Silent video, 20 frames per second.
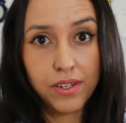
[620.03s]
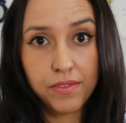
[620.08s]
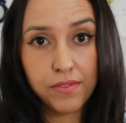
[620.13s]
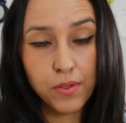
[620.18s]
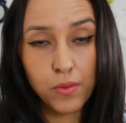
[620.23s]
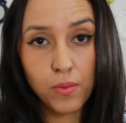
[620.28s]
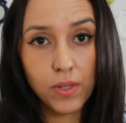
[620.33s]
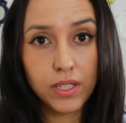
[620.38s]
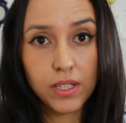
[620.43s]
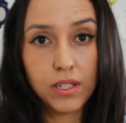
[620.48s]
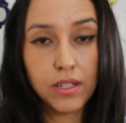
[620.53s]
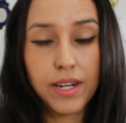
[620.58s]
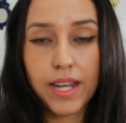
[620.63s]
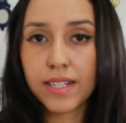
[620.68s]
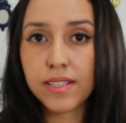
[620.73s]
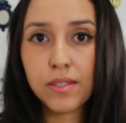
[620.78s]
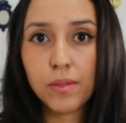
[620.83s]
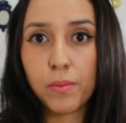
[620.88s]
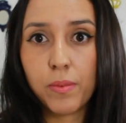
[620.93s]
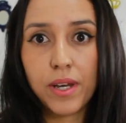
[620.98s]
If you want to
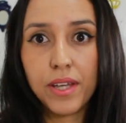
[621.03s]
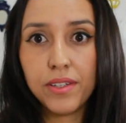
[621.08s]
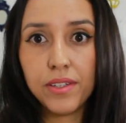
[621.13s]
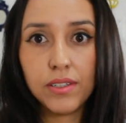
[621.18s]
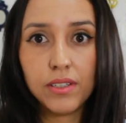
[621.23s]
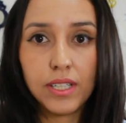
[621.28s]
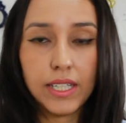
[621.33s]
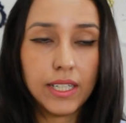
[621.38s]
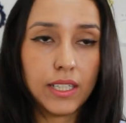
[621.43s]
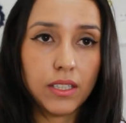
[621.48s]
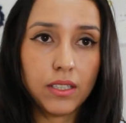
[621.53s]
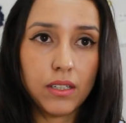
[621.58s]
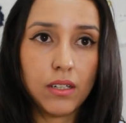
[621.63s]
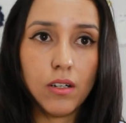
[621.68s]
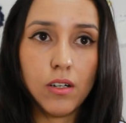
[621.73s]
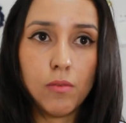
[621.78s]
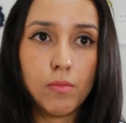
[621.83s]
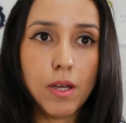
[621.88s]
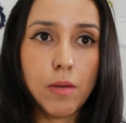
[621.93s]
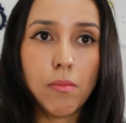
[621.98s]
connect the weather, like,
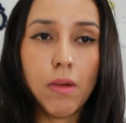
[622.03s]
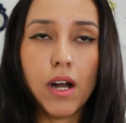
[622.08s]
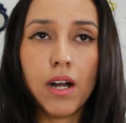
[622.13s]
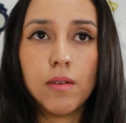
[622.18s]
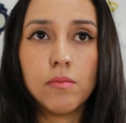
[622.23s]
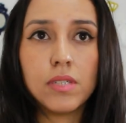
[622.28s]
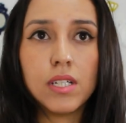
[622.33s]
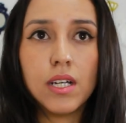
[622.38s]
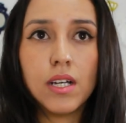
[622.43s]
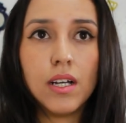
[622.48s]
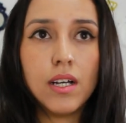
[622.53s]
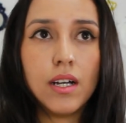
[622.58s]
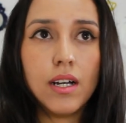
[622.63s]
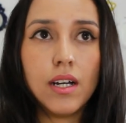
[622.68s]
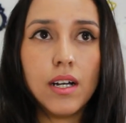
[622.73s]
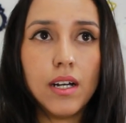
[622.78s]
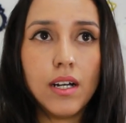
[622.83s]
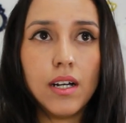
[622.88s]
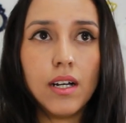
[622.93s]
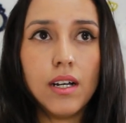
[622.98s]
oh, my mom
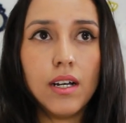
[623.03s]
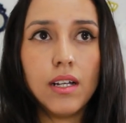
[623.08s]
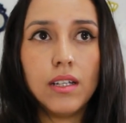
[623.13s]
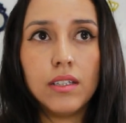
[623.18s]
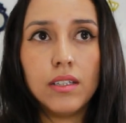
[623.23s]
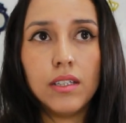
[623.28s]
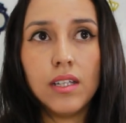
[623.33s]
uh,